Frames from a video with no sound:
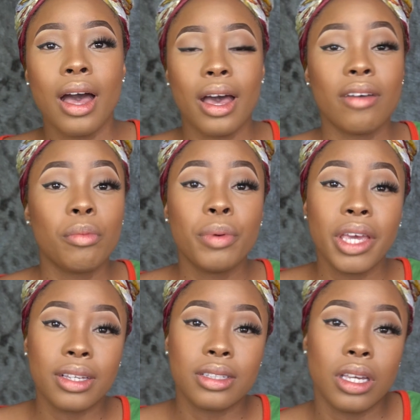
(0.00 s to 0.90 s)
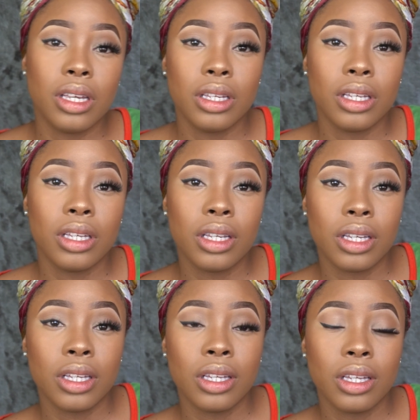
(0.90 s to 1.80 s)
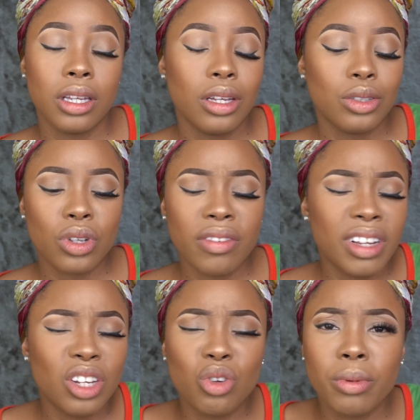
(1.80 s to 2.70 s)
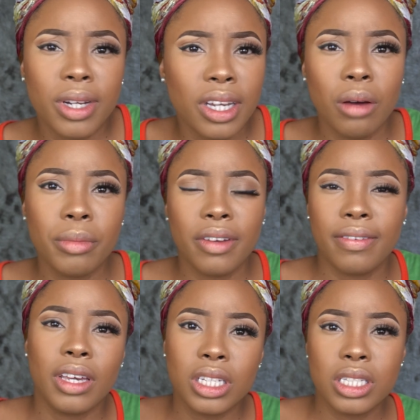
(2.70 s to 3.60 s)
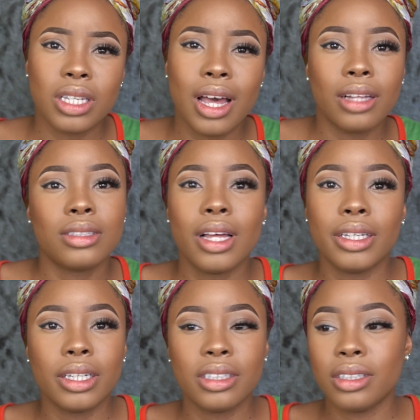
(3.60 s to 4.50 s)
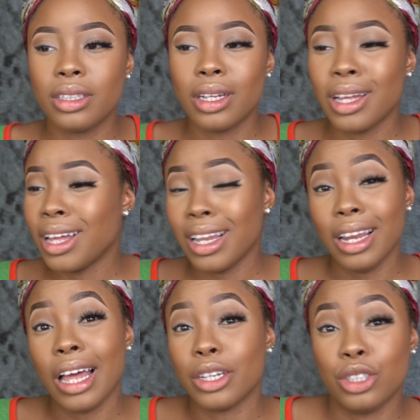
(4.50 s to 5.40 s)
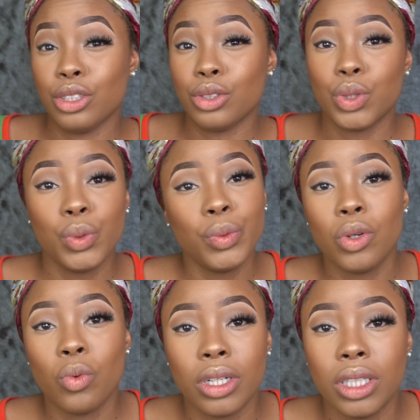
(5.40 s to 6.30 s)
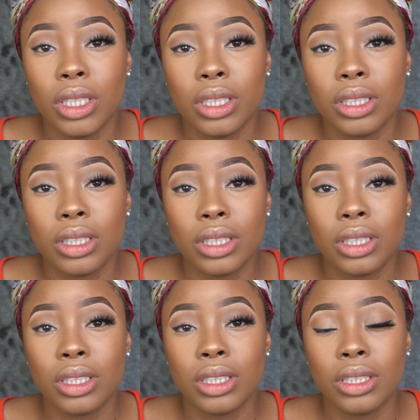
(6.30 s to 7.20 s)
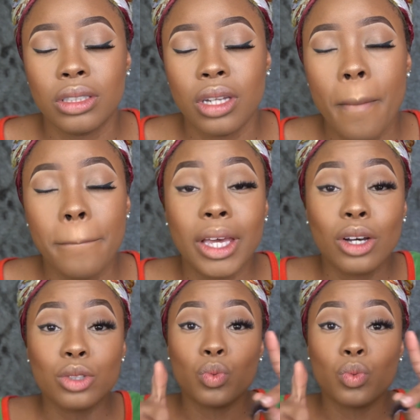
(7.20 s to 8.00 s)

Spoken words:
I have a PSC. Don't ever let nobody come in your face and tell you lashes do work wonders. Because